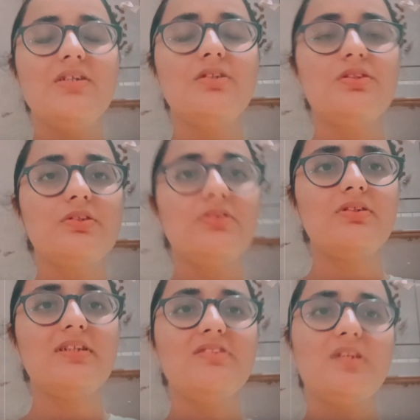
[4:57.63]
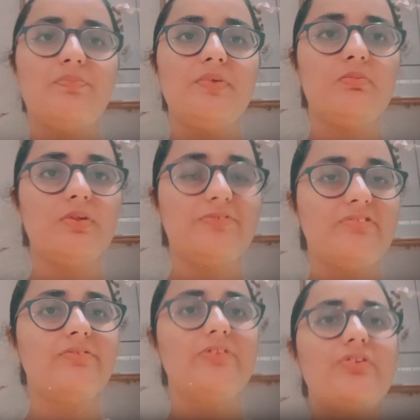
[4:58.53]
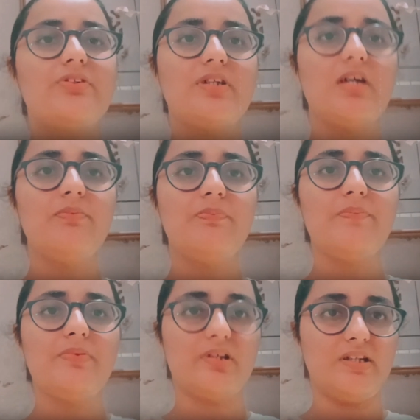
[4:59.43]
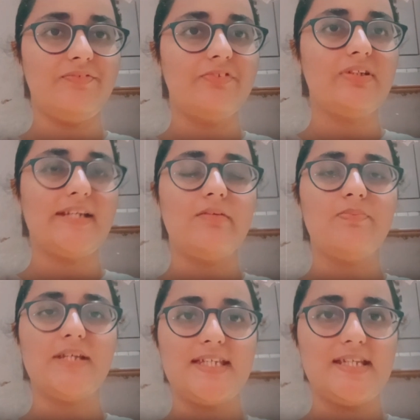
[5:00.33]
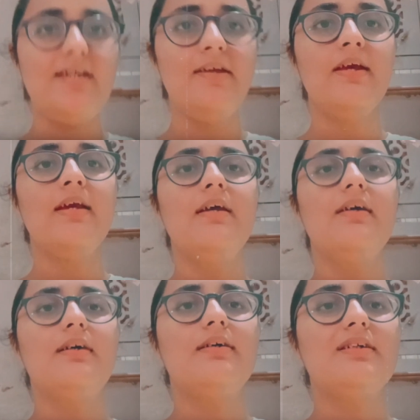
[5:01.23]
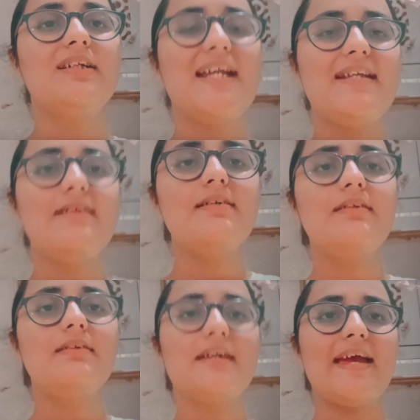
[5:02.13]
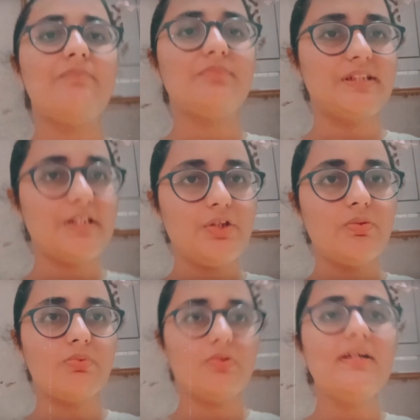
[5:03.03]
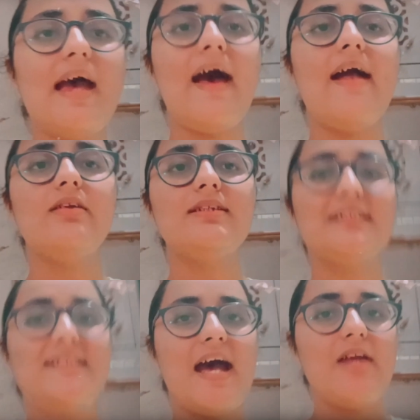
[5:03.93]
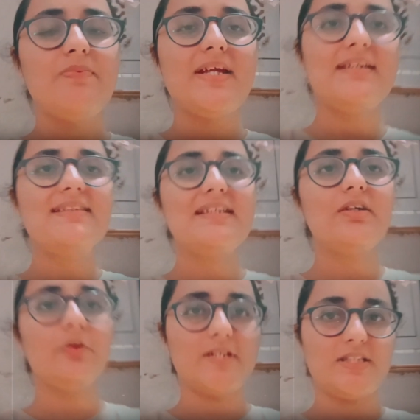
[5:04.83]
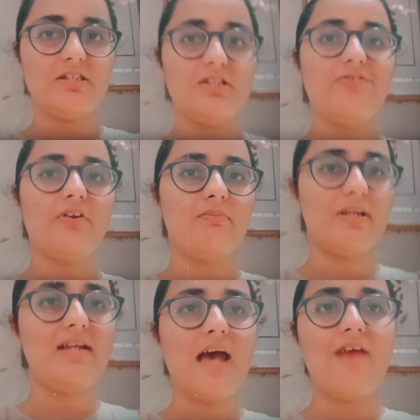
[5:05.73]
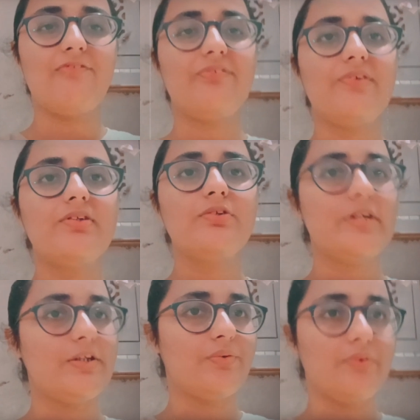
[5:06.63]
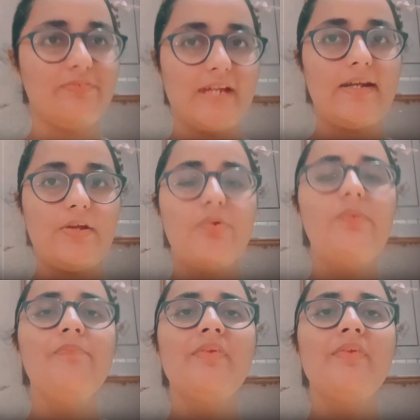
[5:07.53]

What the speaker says: So now step number four for those that are preparing for NEET PG, get a MCQ book and start practicing questions from it after going through the video.